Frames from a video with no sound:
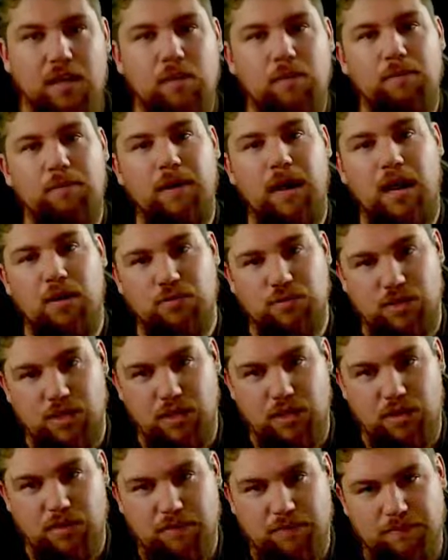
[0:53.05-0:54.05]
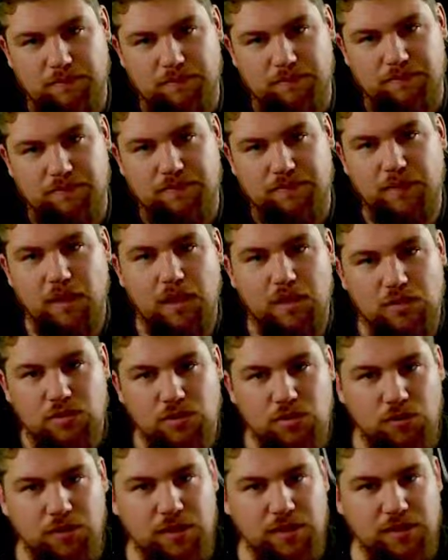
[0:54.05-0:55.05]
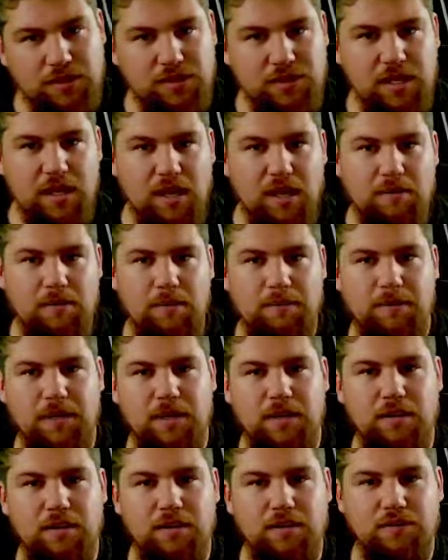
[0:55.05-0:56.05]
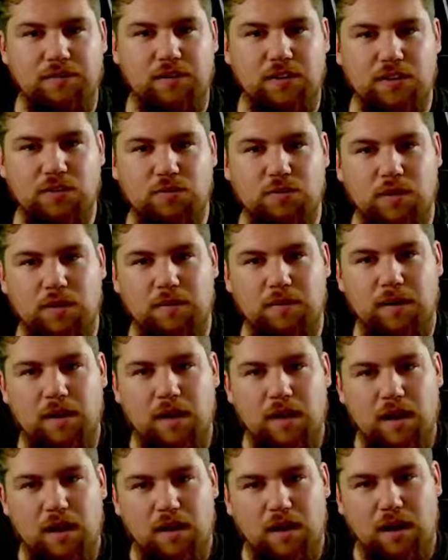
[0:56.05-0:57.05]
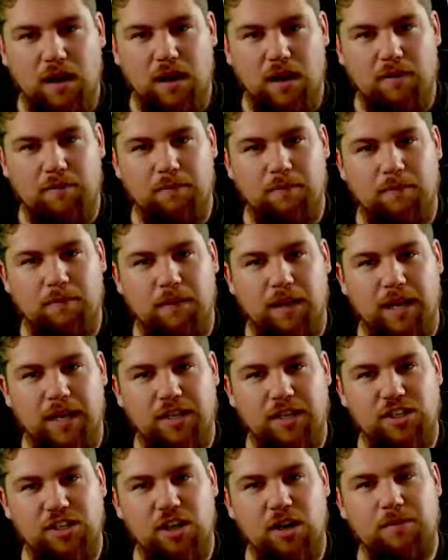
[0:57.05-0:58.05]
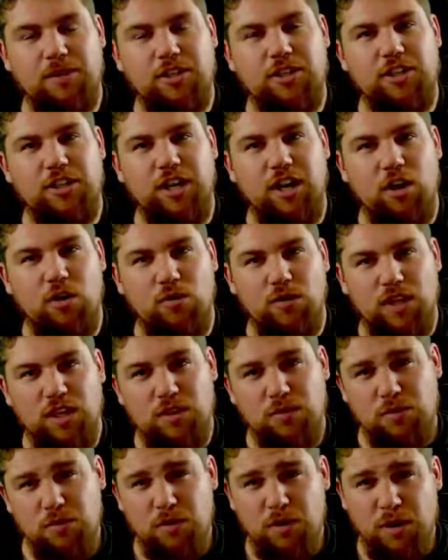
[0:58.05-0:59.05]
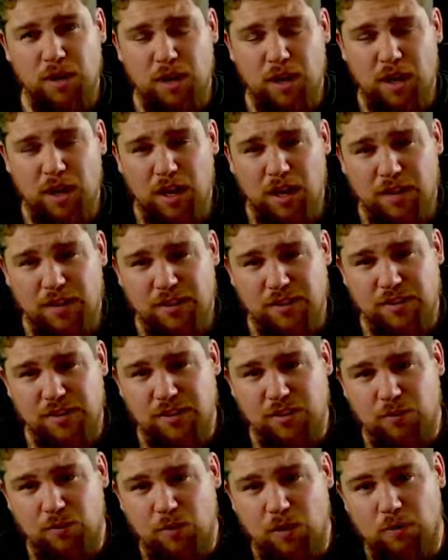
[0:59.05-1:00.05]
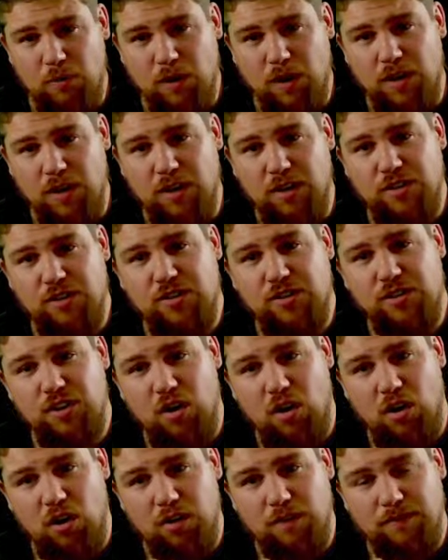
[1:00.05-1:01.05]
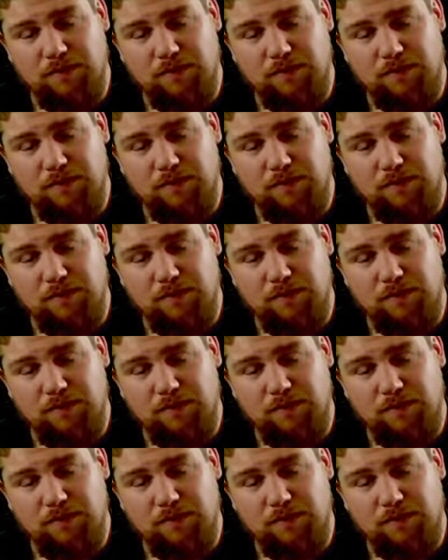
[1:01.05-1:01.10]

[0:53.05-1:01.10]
Browser. So you can see it come up here, the first one by Geometry OU. This is the one we're going to install.